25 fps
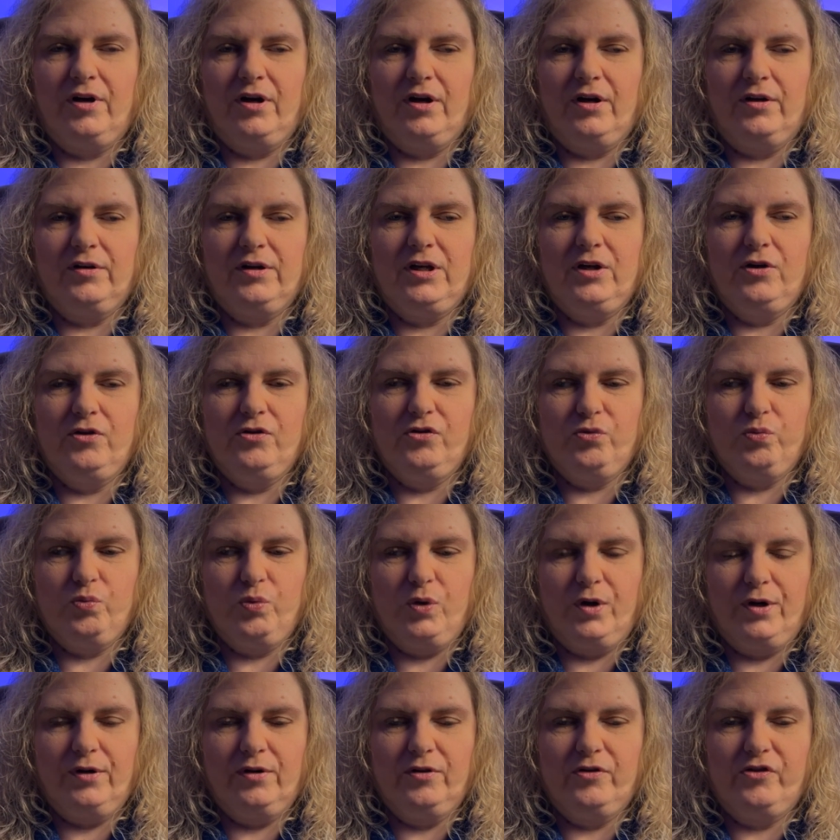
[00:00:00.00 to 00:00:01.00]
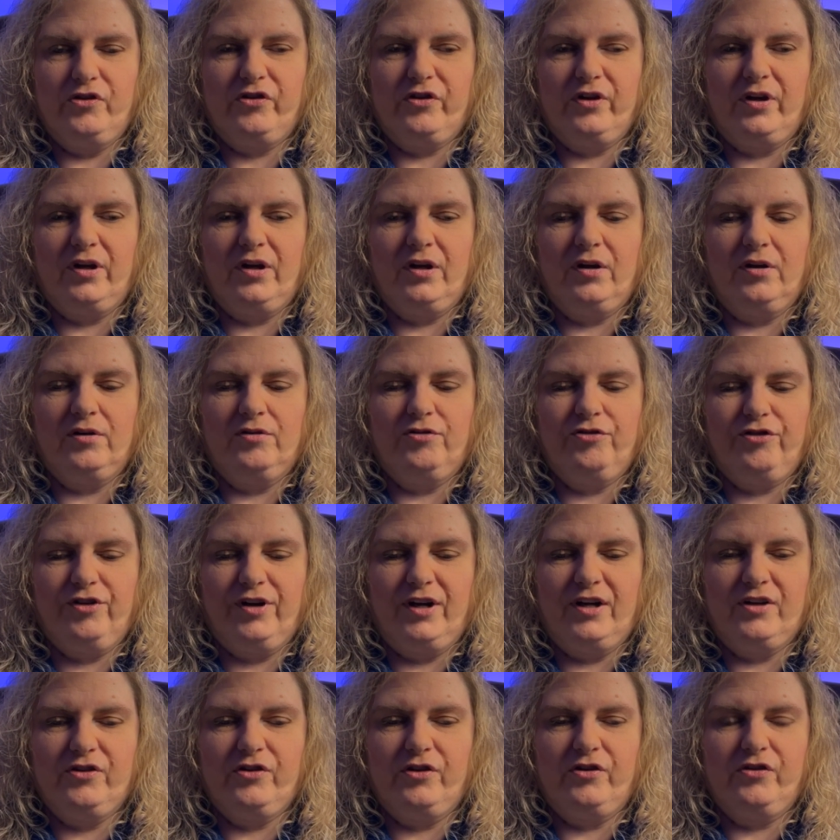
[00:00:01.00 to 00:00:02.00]
use words and
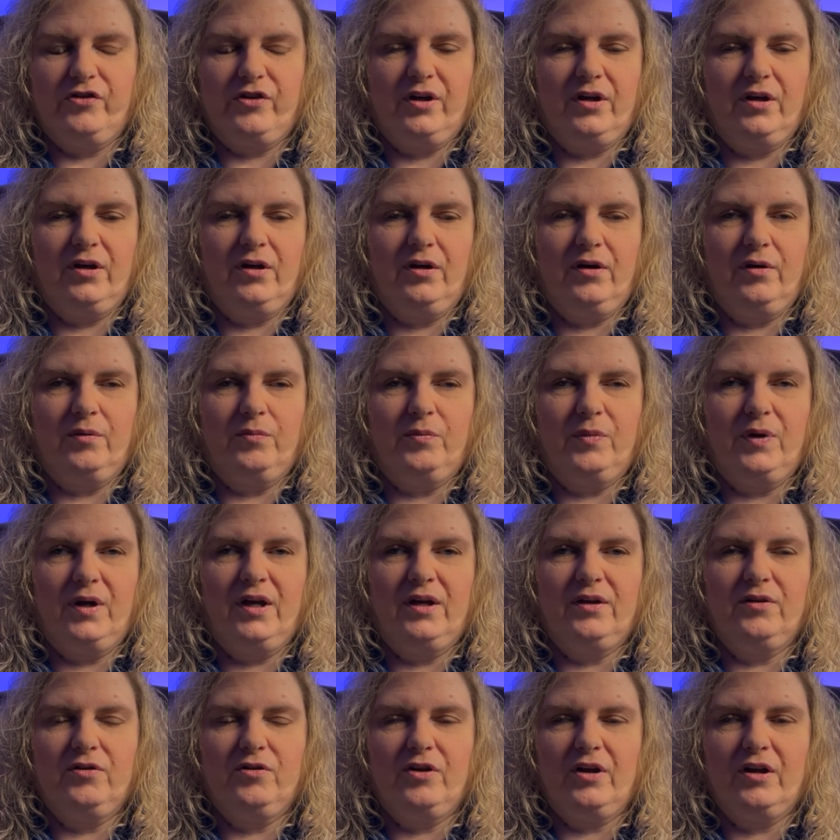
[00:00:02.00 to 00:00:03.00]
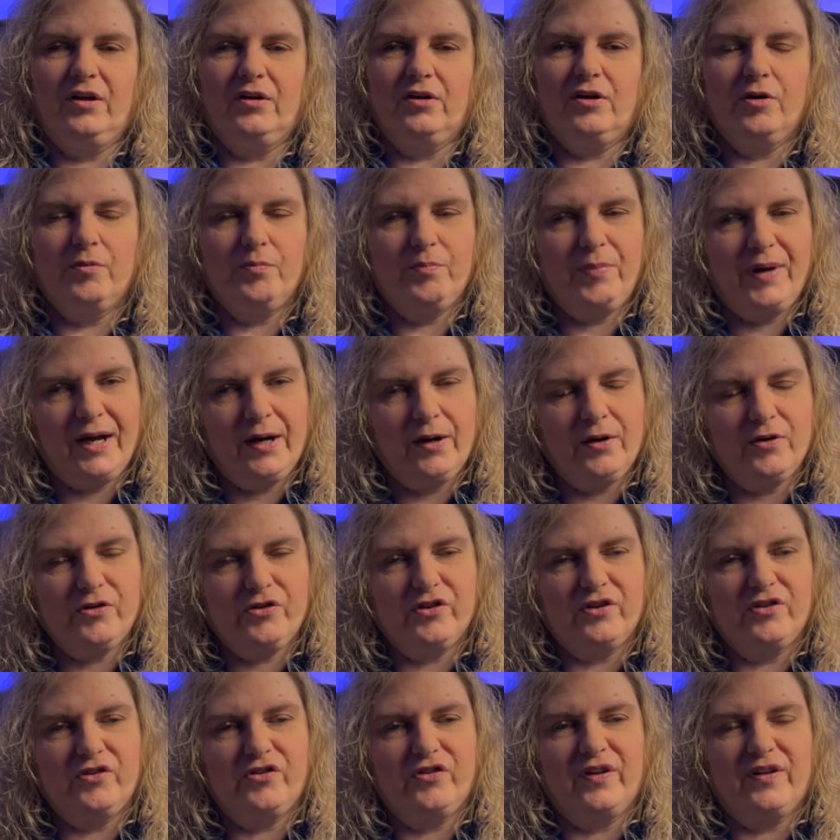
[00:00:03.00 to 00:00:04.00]
phrases and
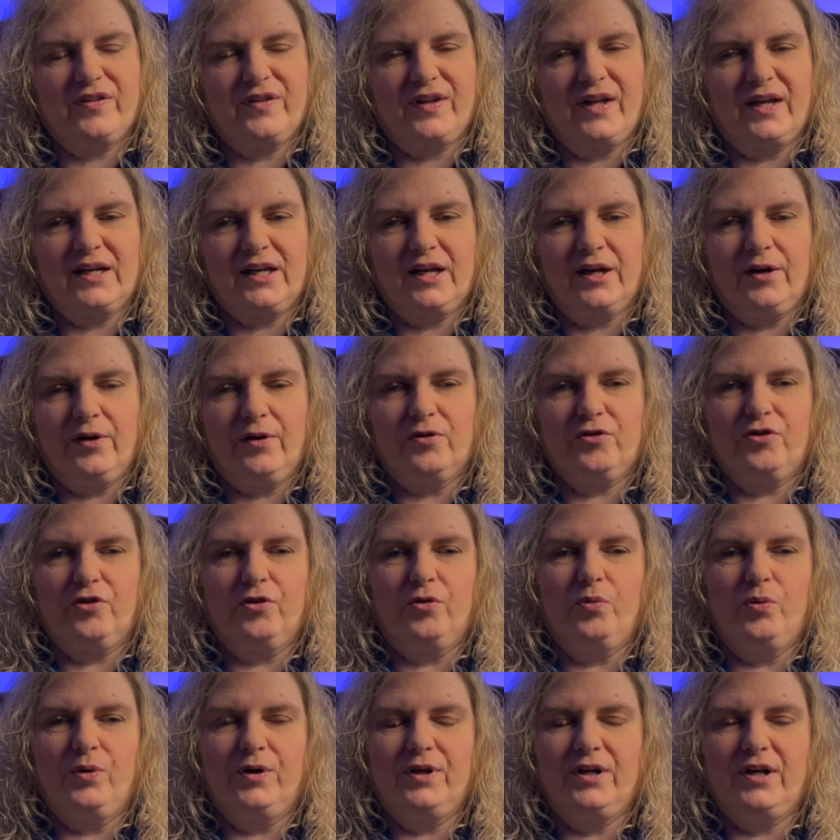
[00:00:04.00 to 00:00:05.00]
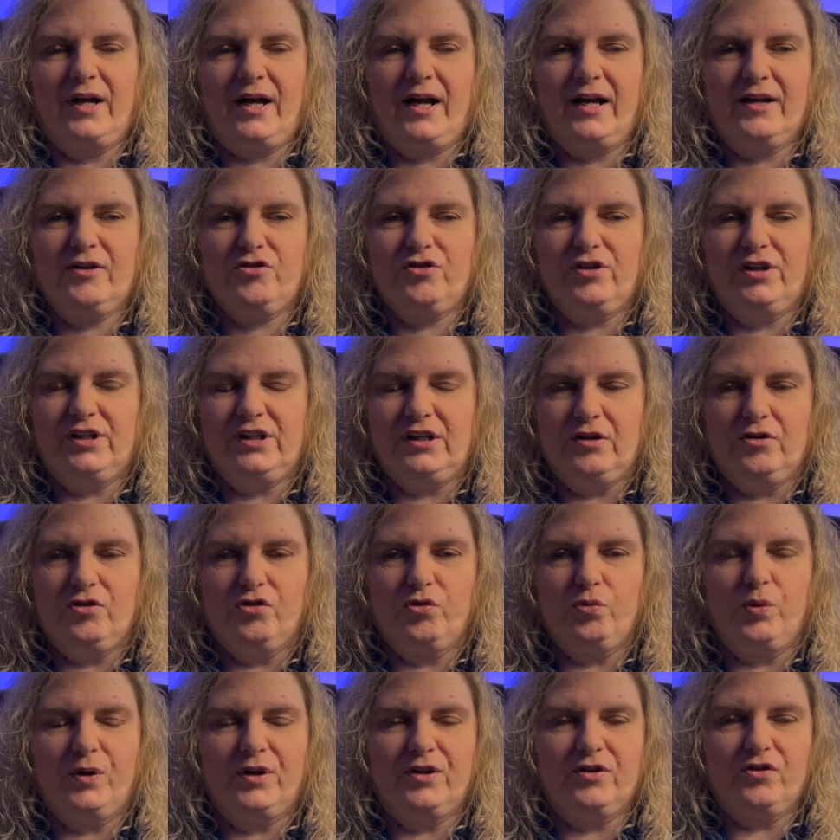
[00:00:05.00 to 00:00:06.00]
comparisons that character would actually use
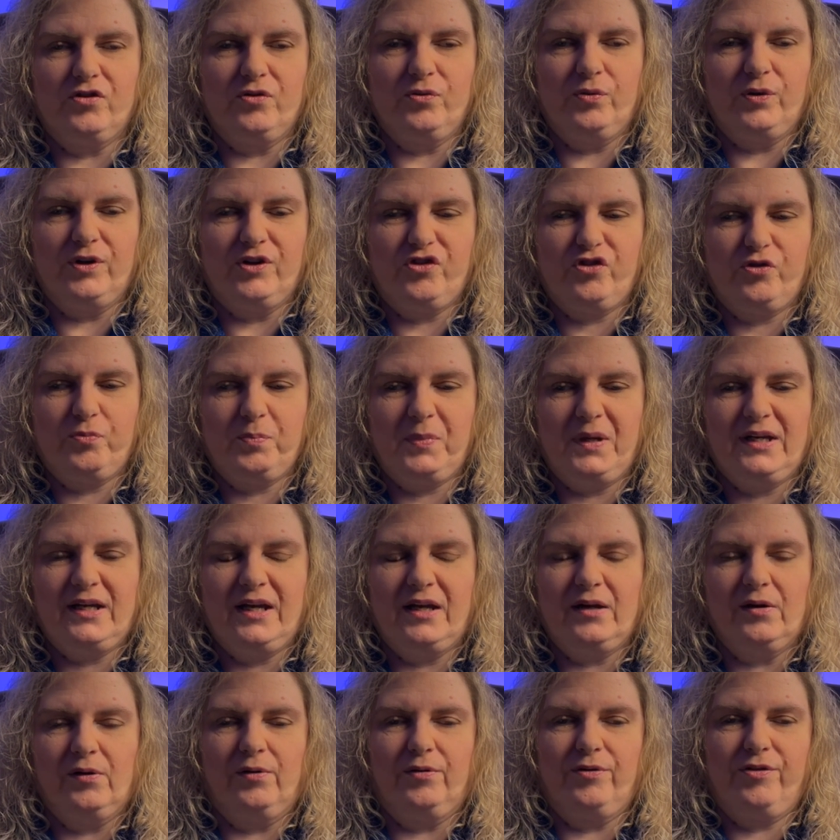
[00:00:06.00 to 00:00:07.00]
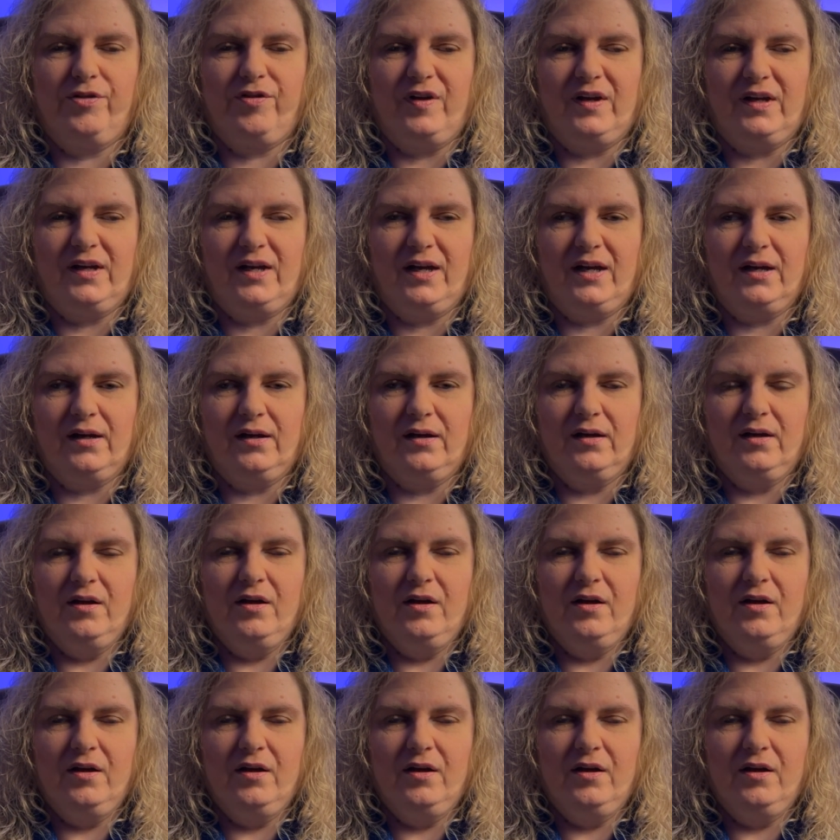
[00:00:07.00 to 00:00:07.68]
when speaking or thinking.